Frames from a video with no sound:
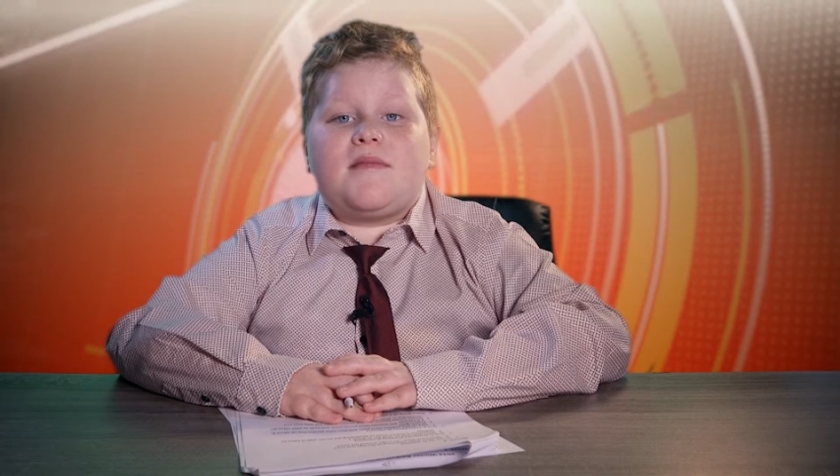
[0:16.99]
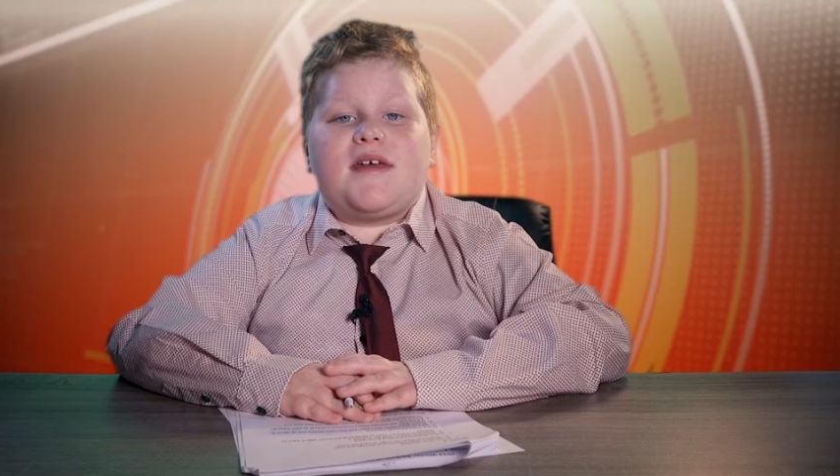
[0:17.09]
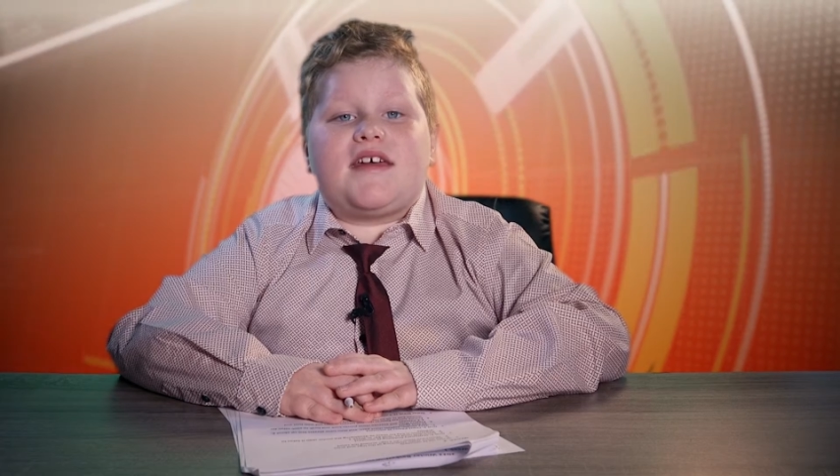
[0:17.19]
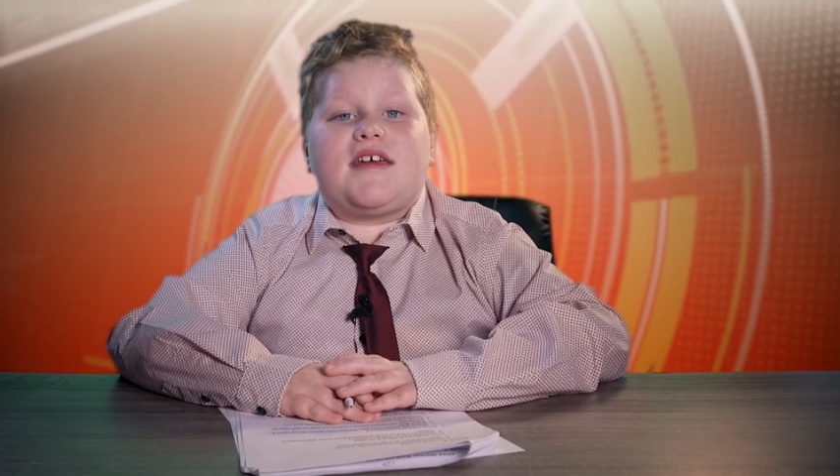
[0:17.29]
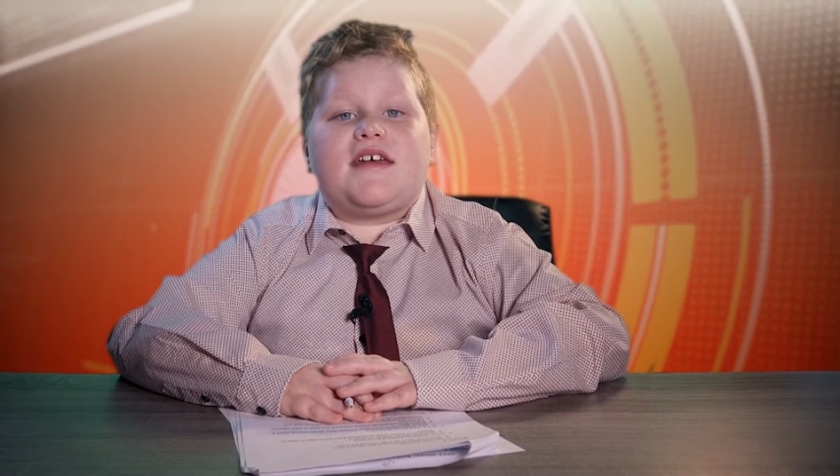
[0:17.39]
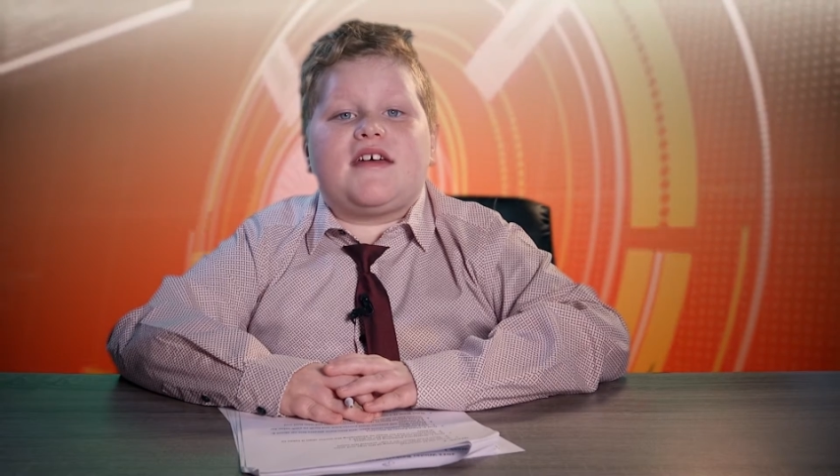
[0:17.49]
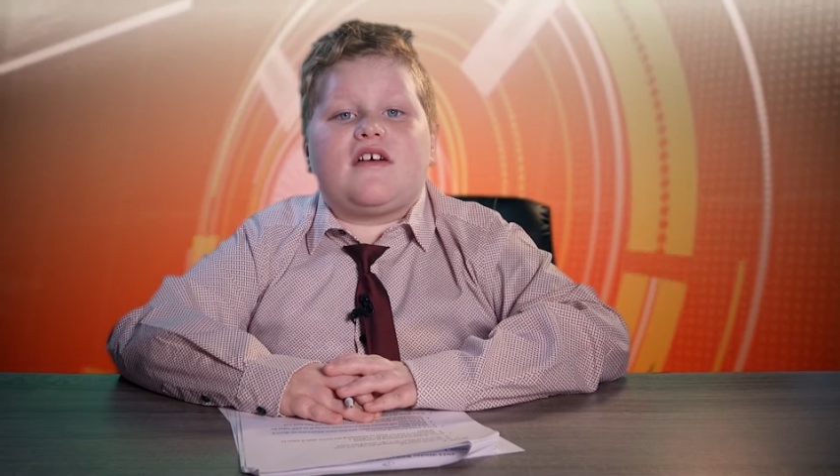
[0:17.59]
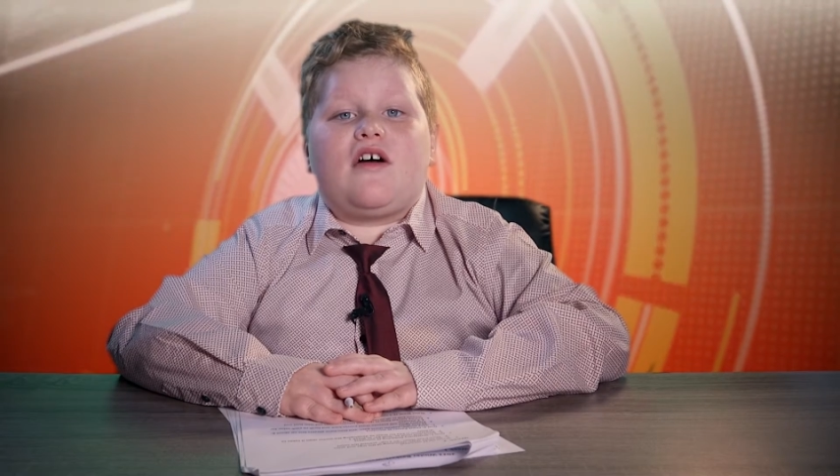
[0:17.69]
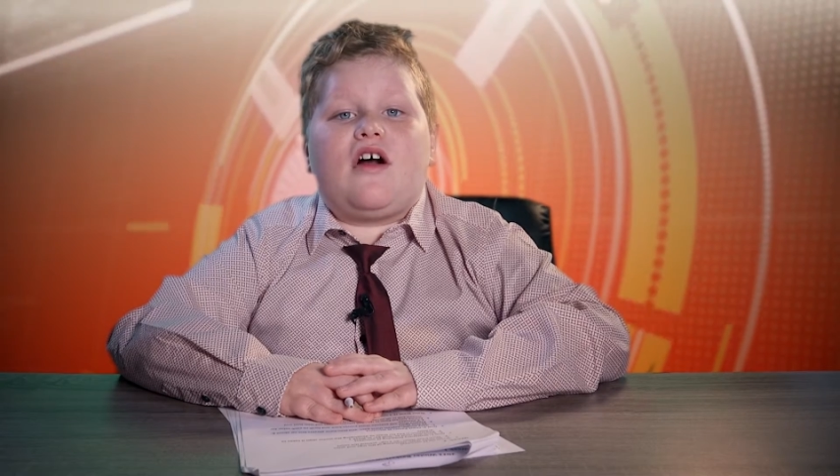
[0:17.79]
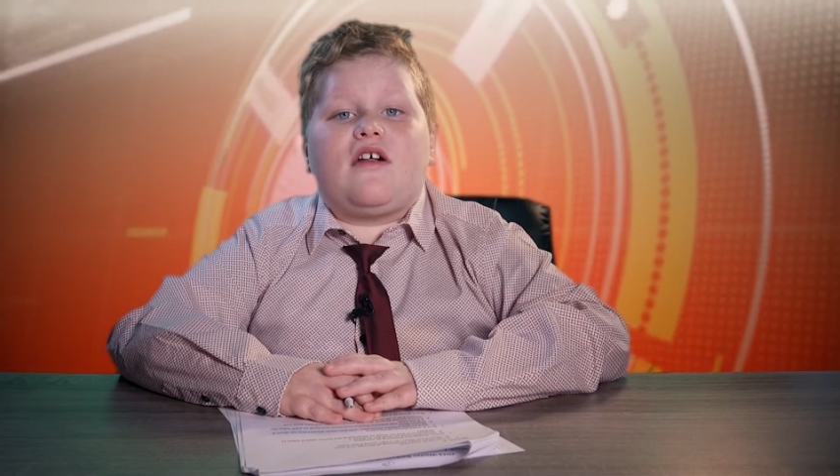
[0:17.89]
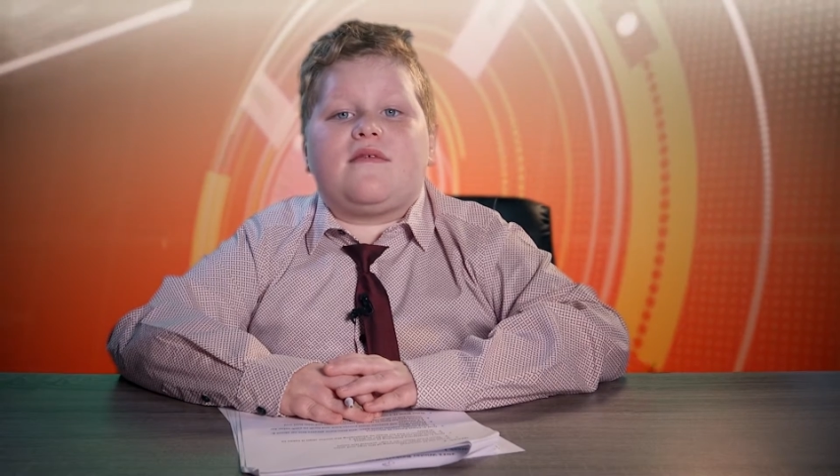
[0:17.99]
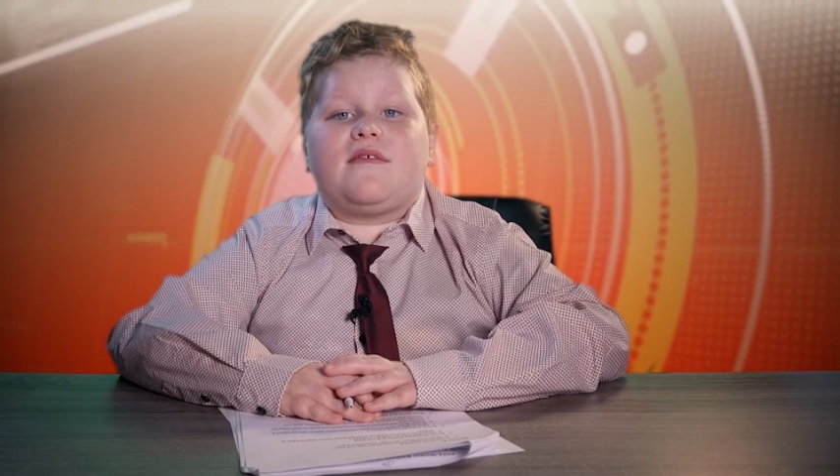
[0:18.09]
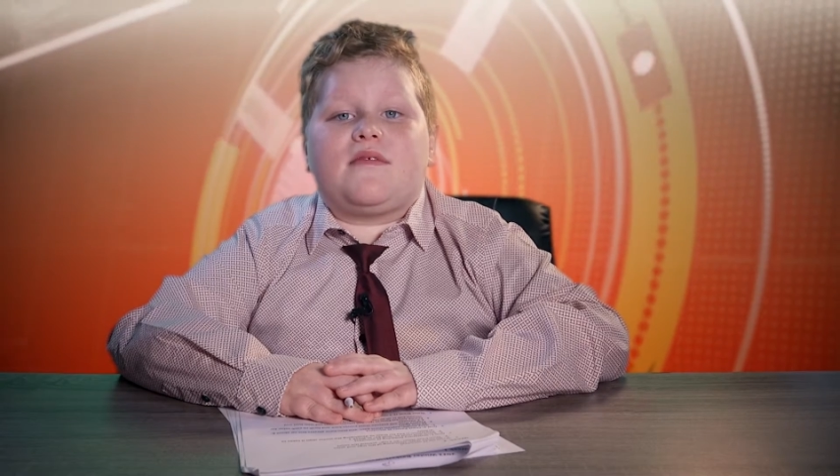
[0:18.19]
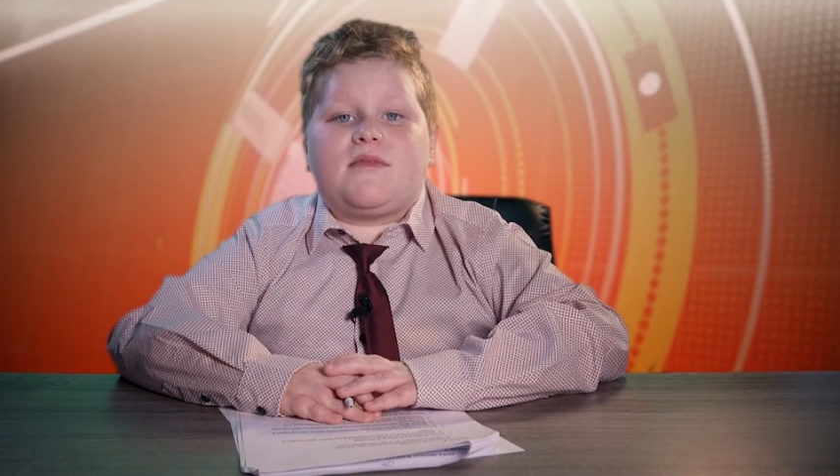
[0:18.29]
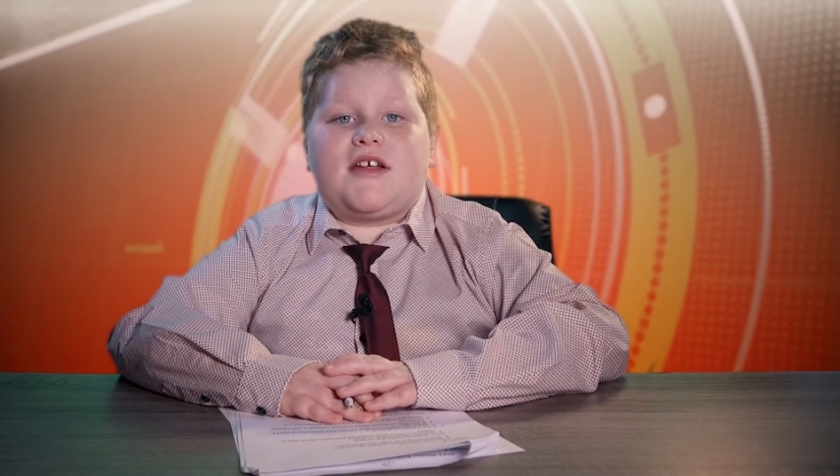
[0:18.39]
making it hard
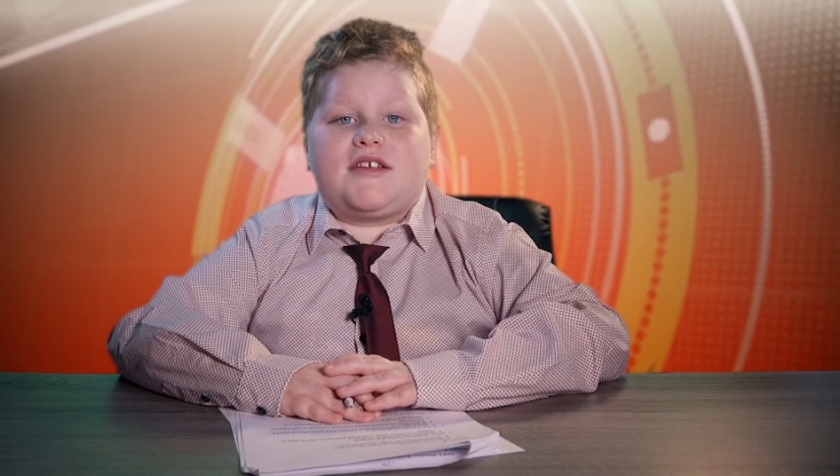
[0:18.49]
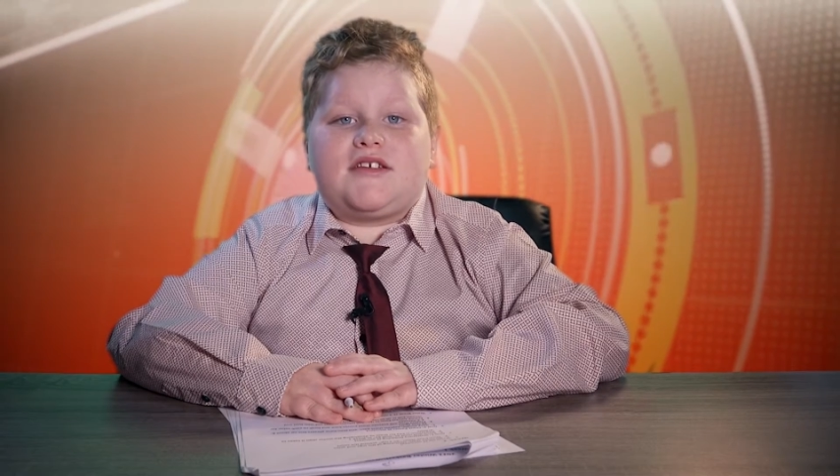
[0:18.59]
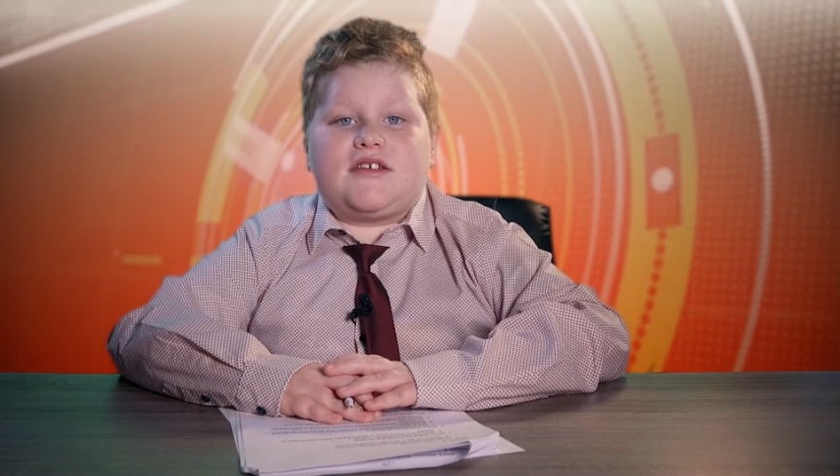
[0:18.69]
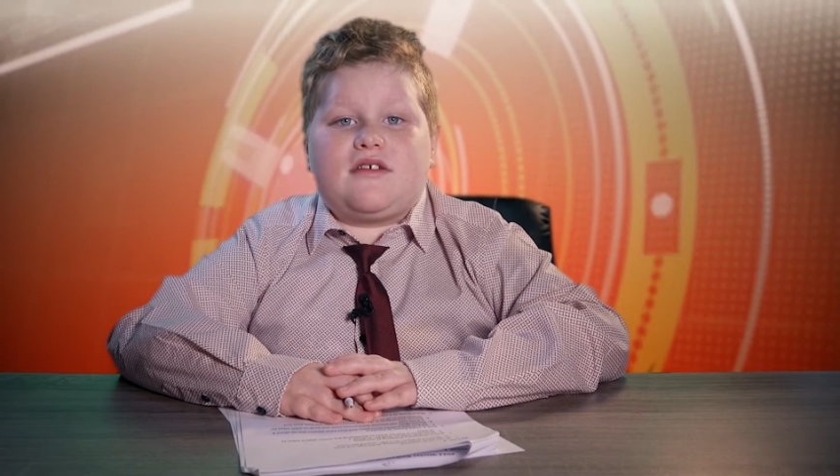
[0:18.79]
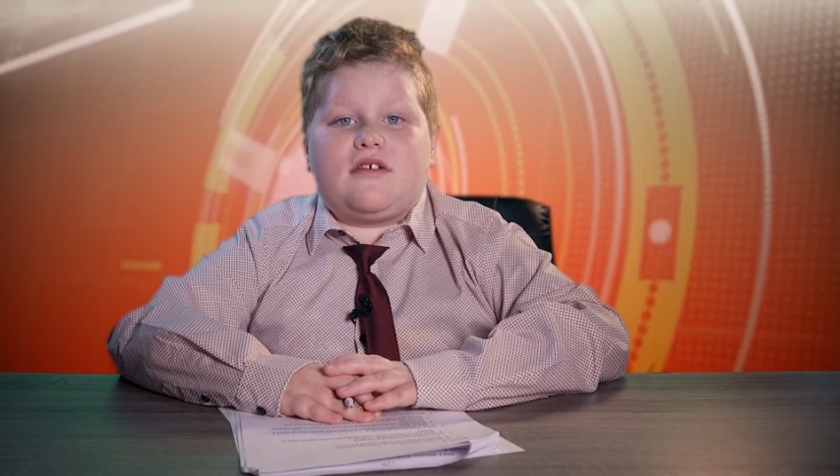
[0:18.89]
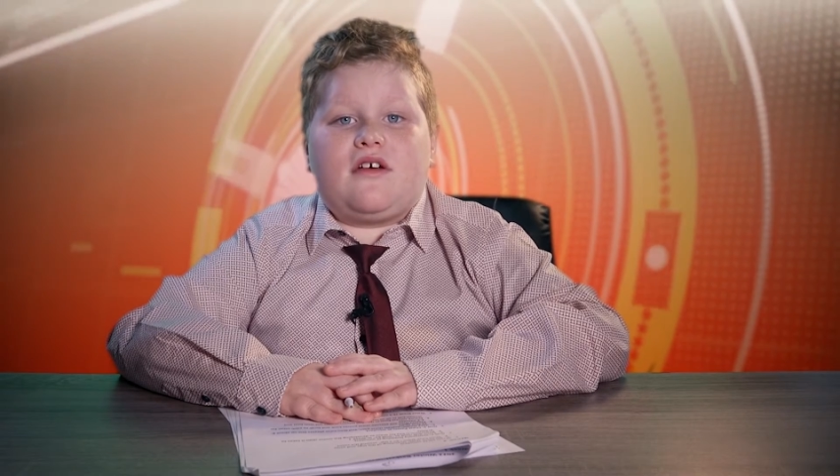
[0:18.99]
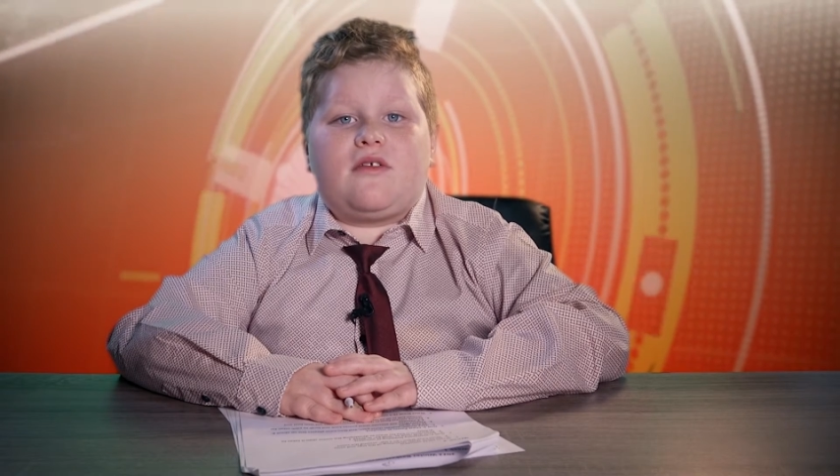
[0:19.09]
for the brain to tell